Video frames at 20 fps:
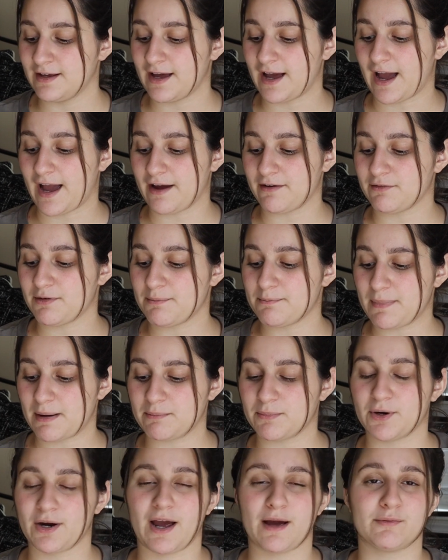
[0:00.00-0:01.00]
I
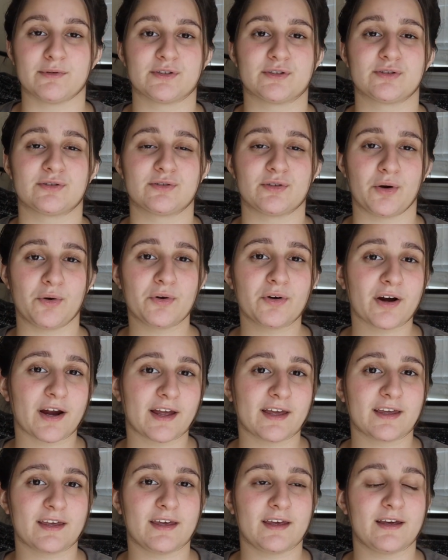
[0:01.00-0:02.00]
remember I was so
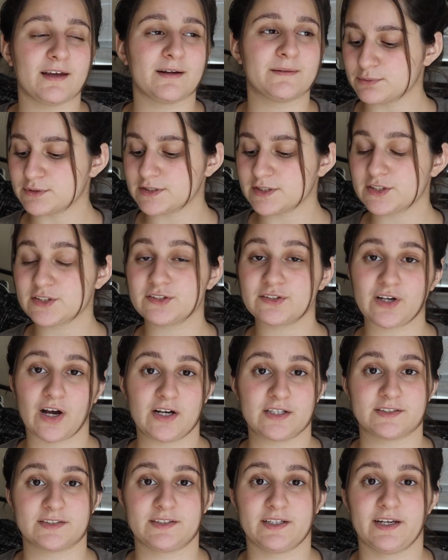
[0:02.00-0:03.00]
cranky. I was
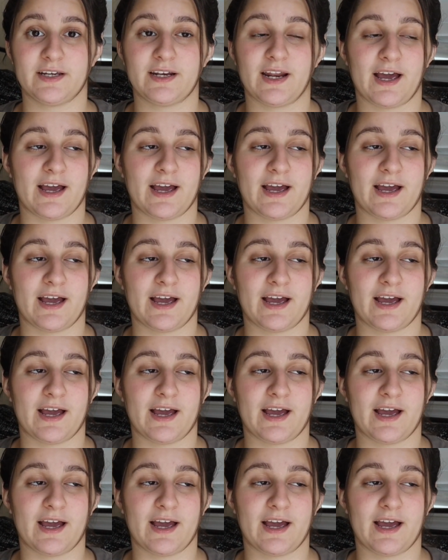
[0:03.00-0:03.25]
exhausted.